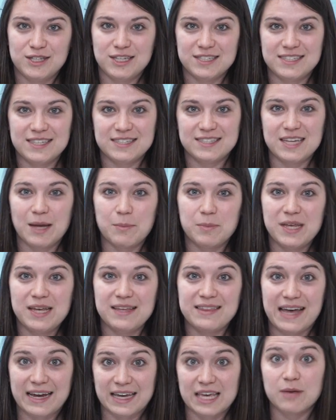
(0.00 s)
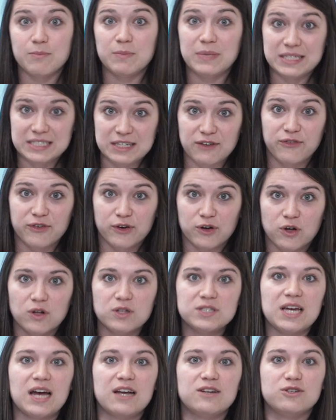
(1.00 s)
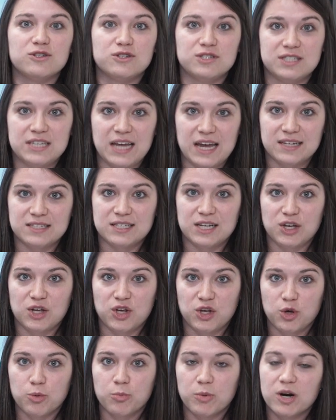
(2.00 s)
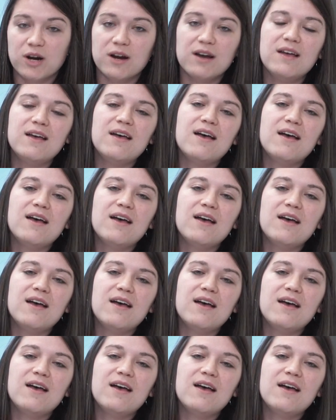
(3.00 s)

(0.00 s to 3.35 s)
This is something that can be difficult, understanding humor.